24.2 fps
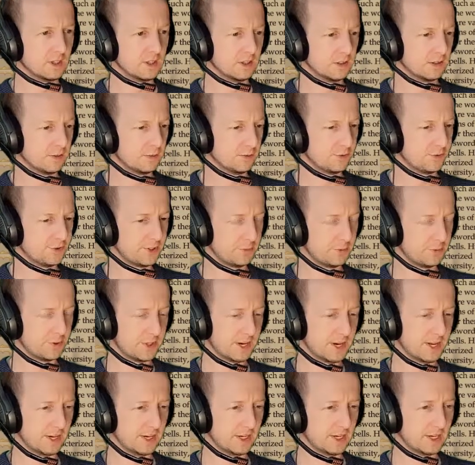we'll settle with
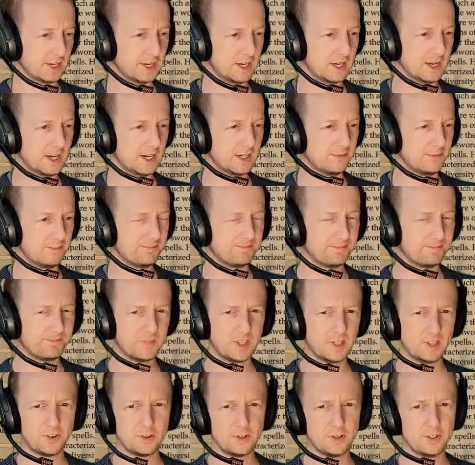that. And
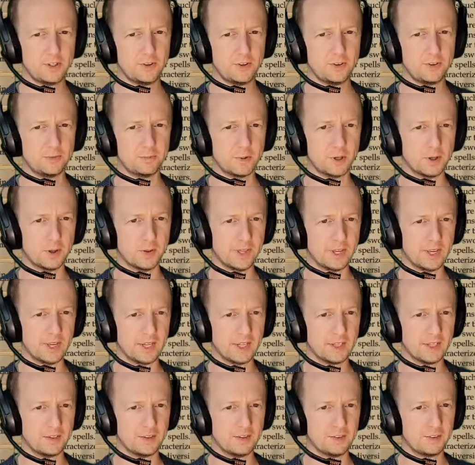he sort of uses both
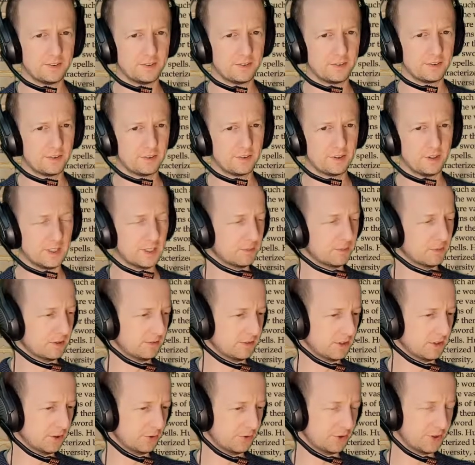hands
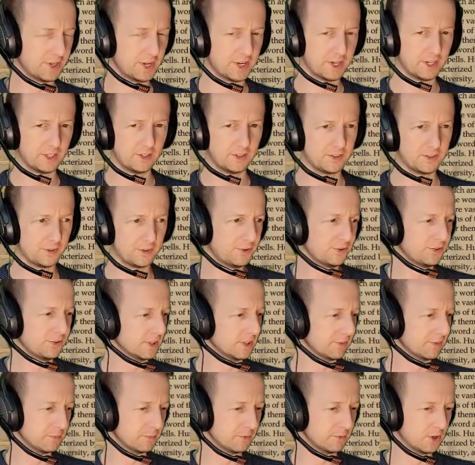alternatingly, so we'll just
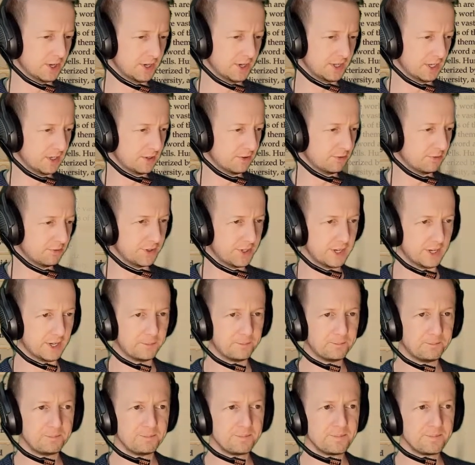leave him right-handed for now.
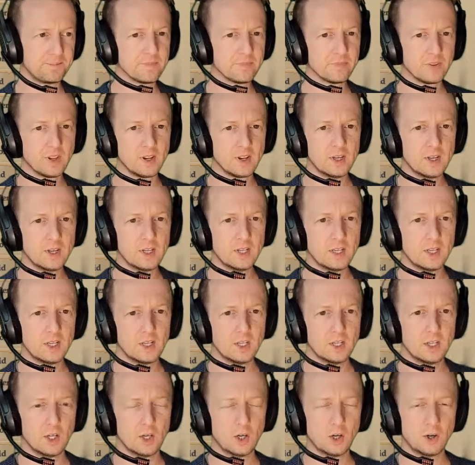
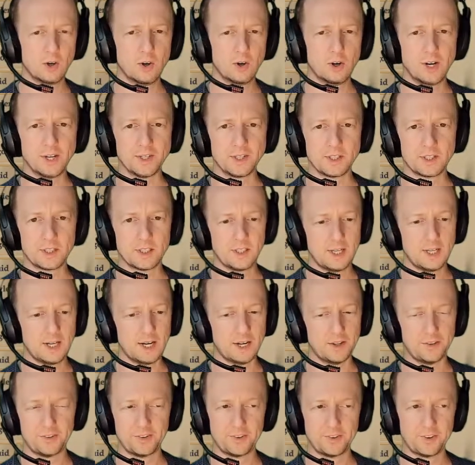All right,
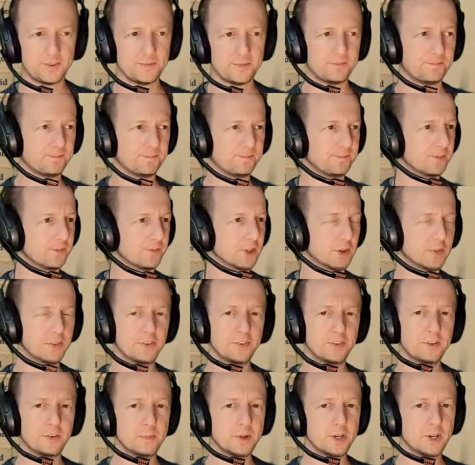class. So
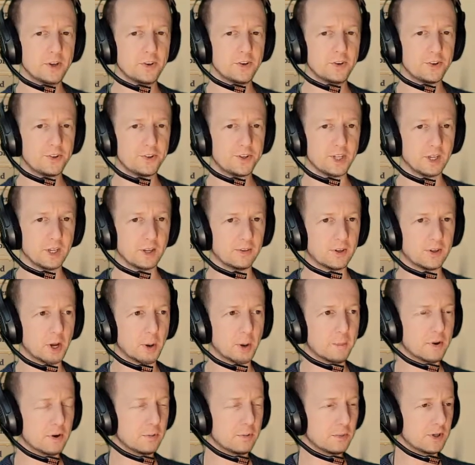this is a bit interesting. So
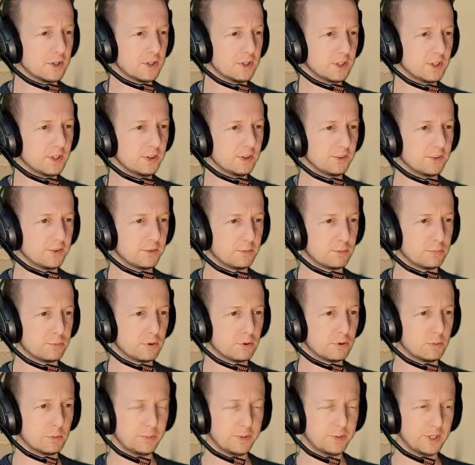Belmont is
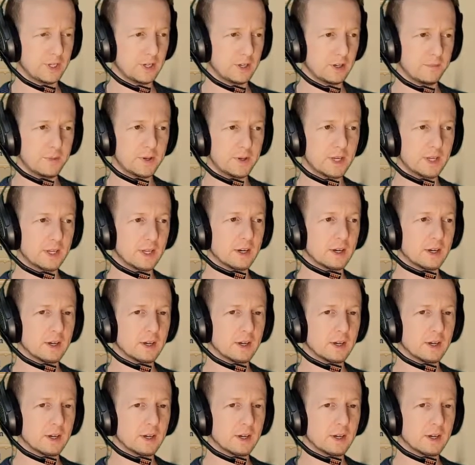probably going to be